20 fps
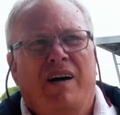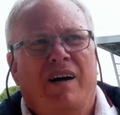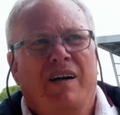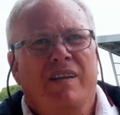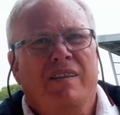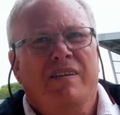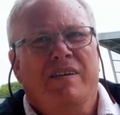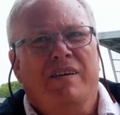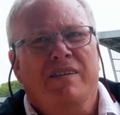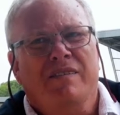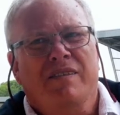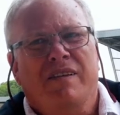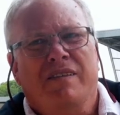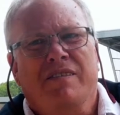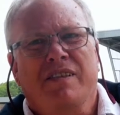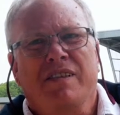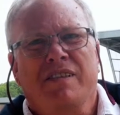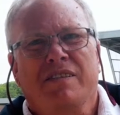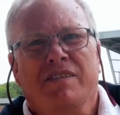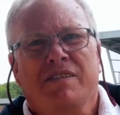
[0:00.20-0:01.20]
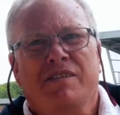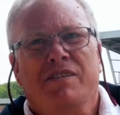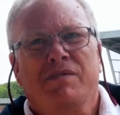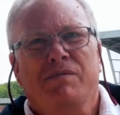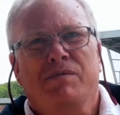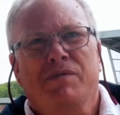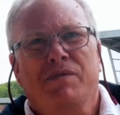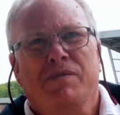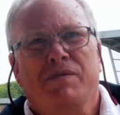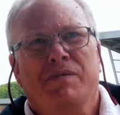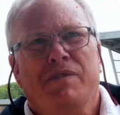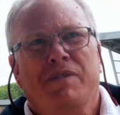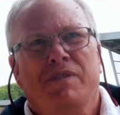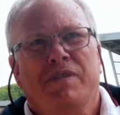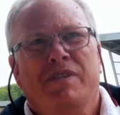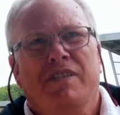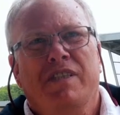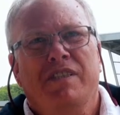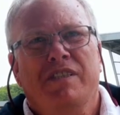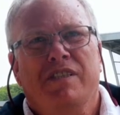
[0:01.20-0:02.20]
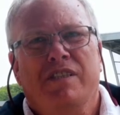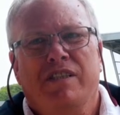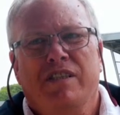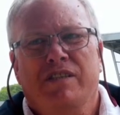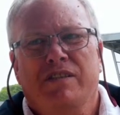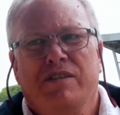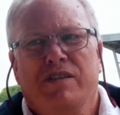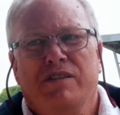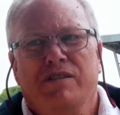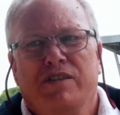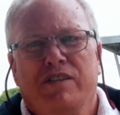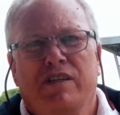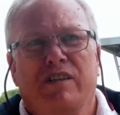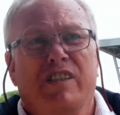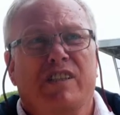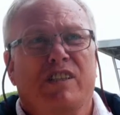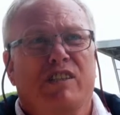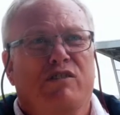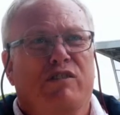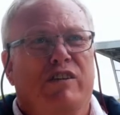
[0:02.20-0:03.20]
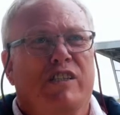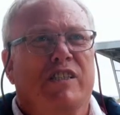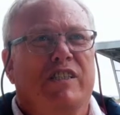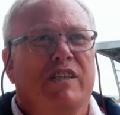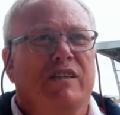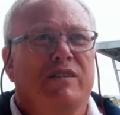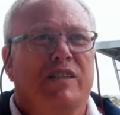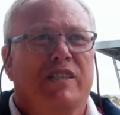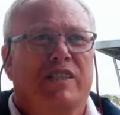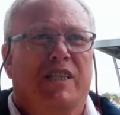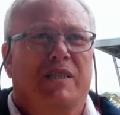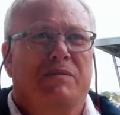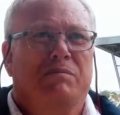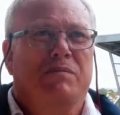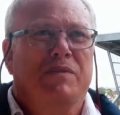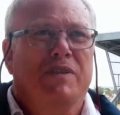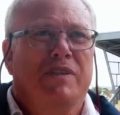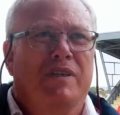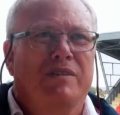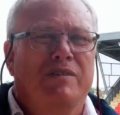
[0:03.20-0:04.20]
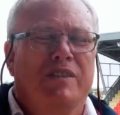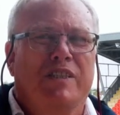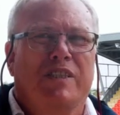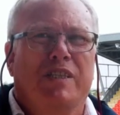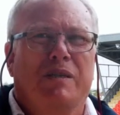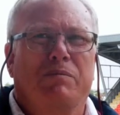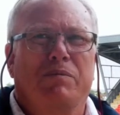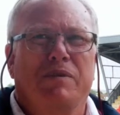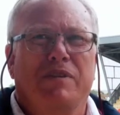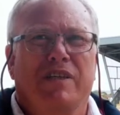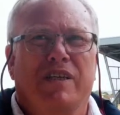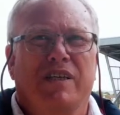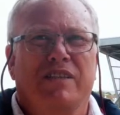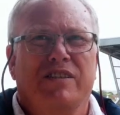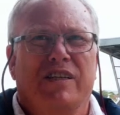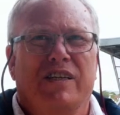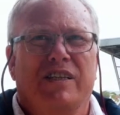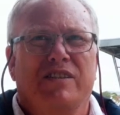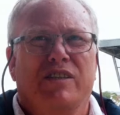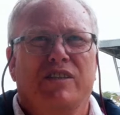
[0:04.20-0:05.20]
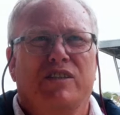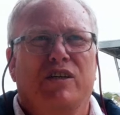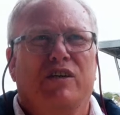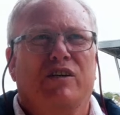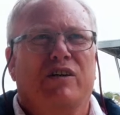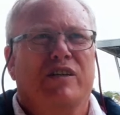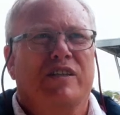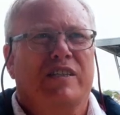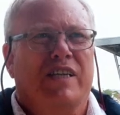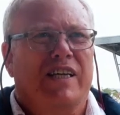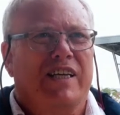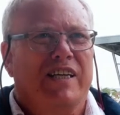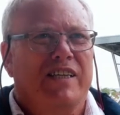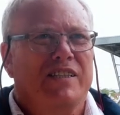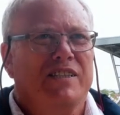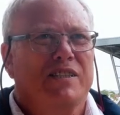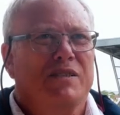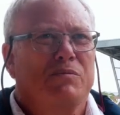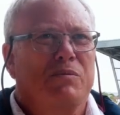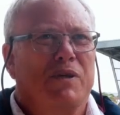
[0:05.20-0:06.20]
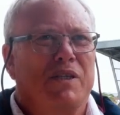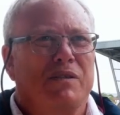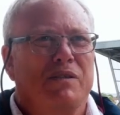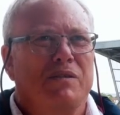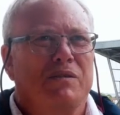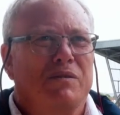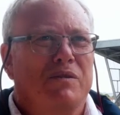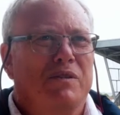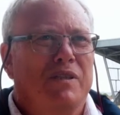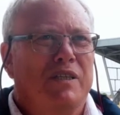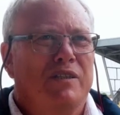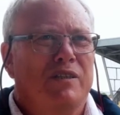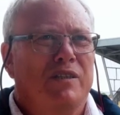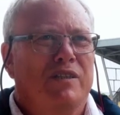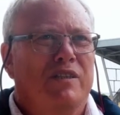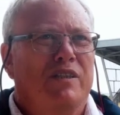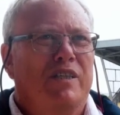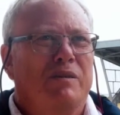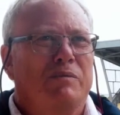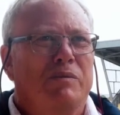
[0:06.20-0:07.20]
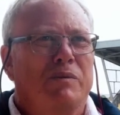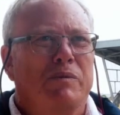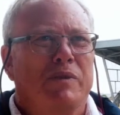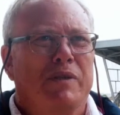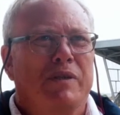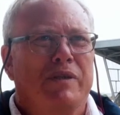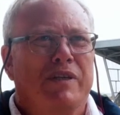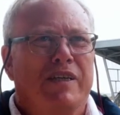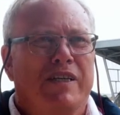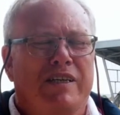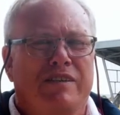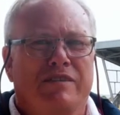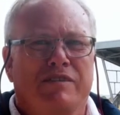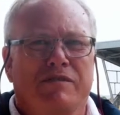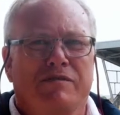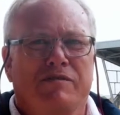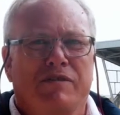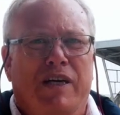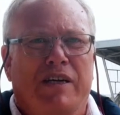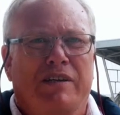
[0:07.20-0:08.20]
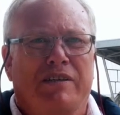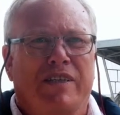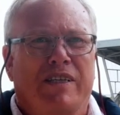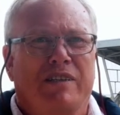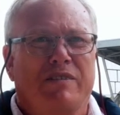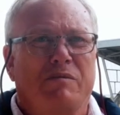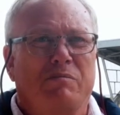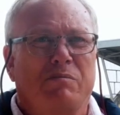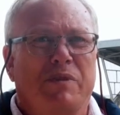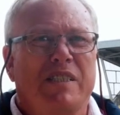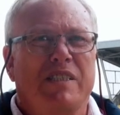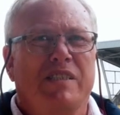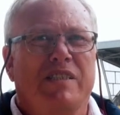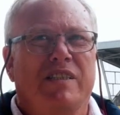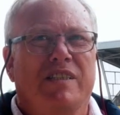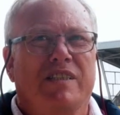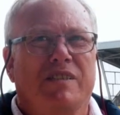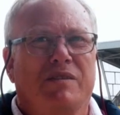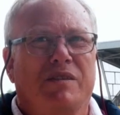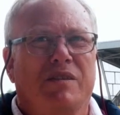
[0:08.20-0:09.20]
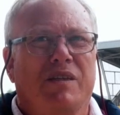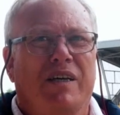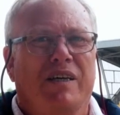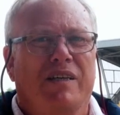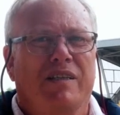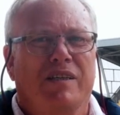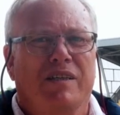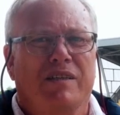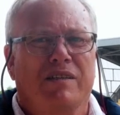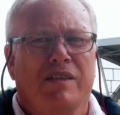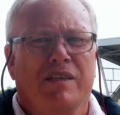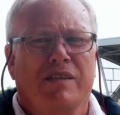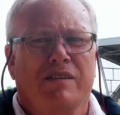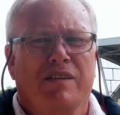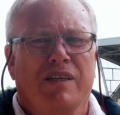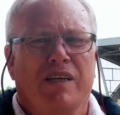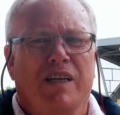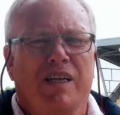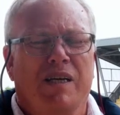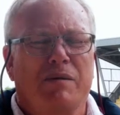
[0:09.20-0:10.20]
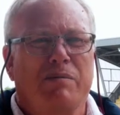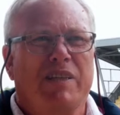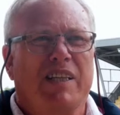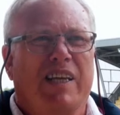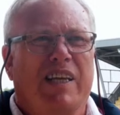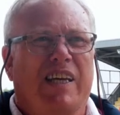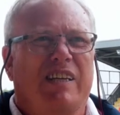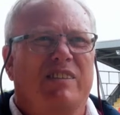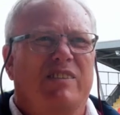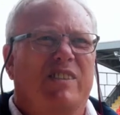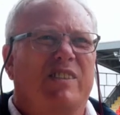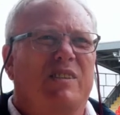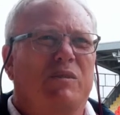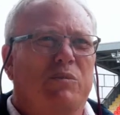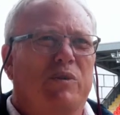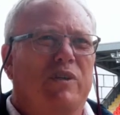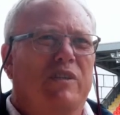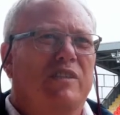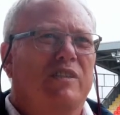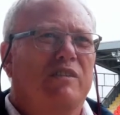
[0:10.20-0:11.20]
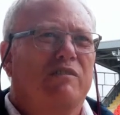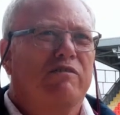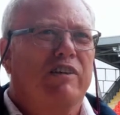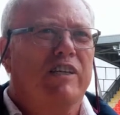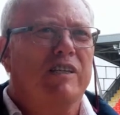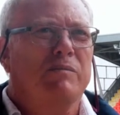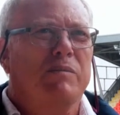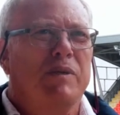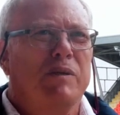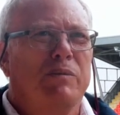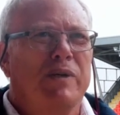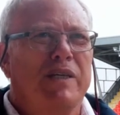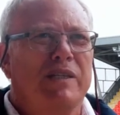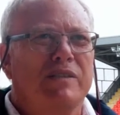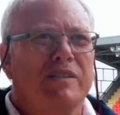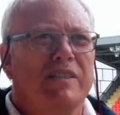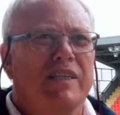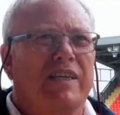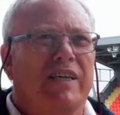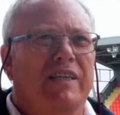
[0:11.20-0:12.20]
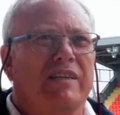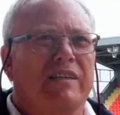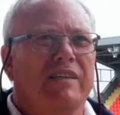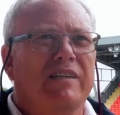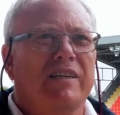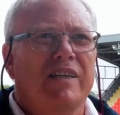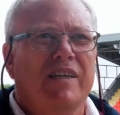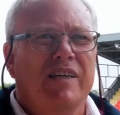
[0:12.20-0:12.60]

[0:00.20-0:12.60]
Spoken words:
I think since certainly the trust ownership and the dark days when it looked like we were going out of business, the club and the council have worked incredibly well together